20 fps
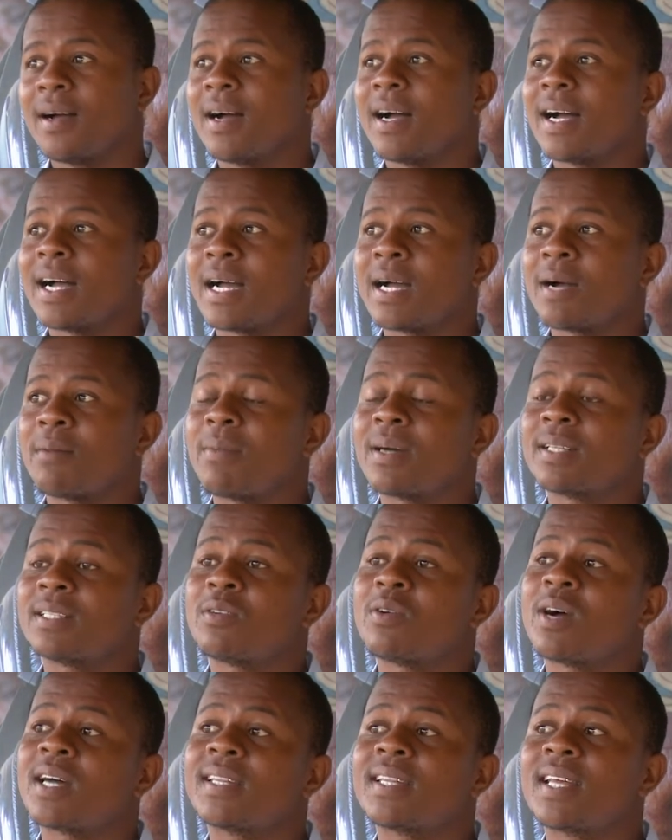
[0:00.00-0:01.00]
But the
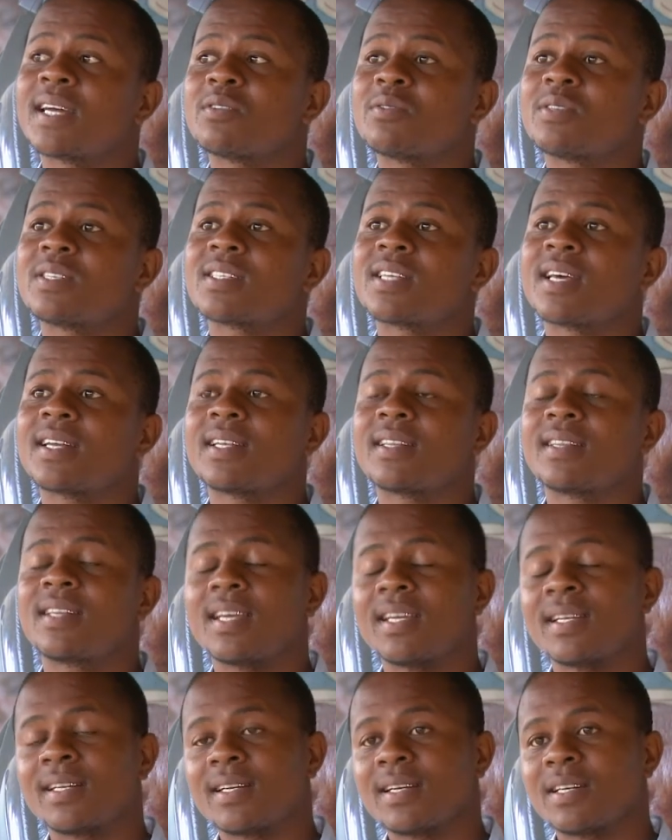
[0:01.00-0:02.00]
one that we started there
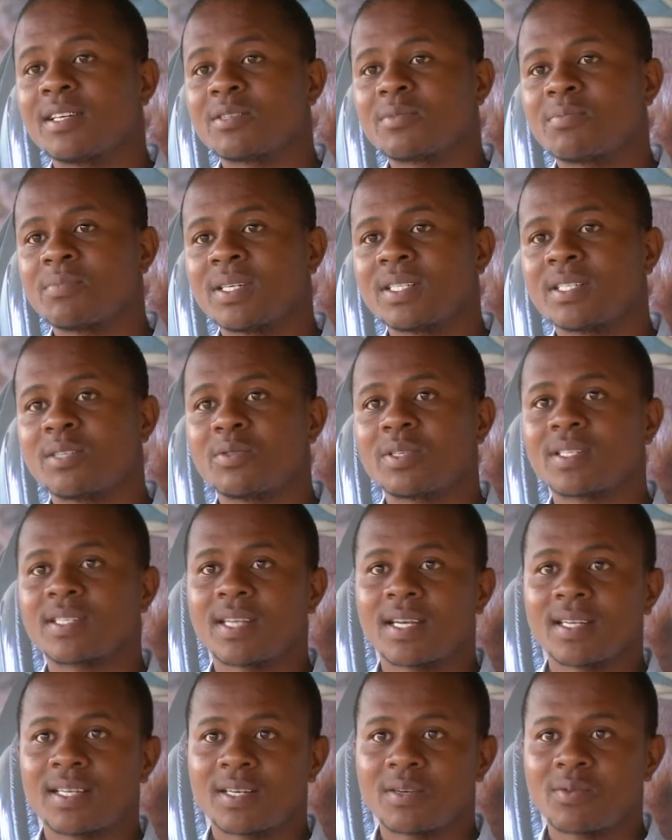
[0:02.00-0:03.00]
in Ladysmith, we
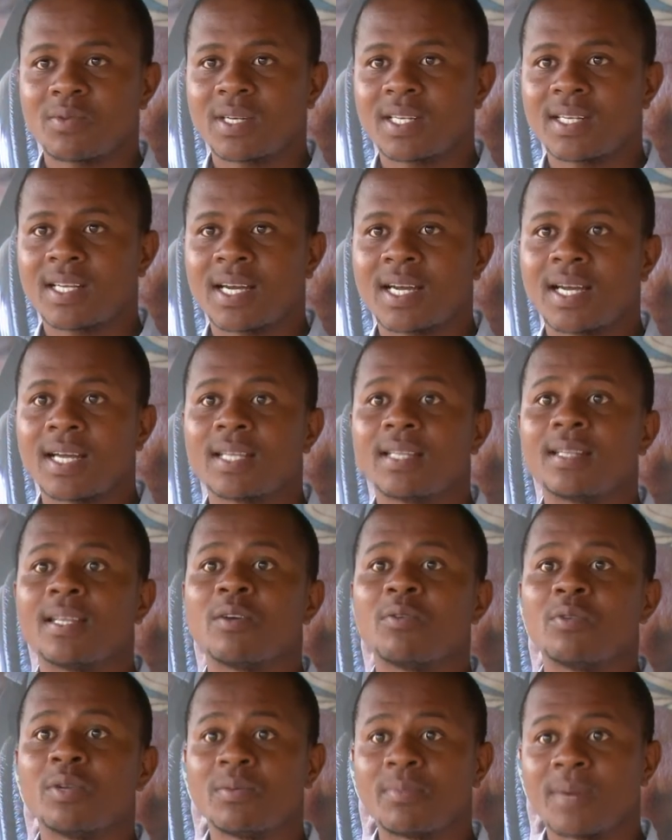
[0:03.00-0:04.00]
started with the
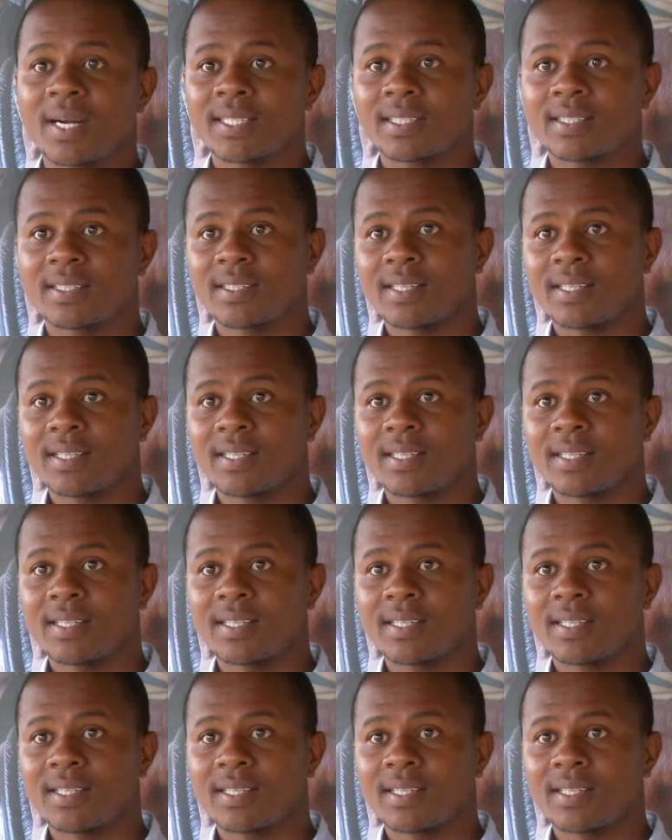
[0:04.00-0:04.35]
women.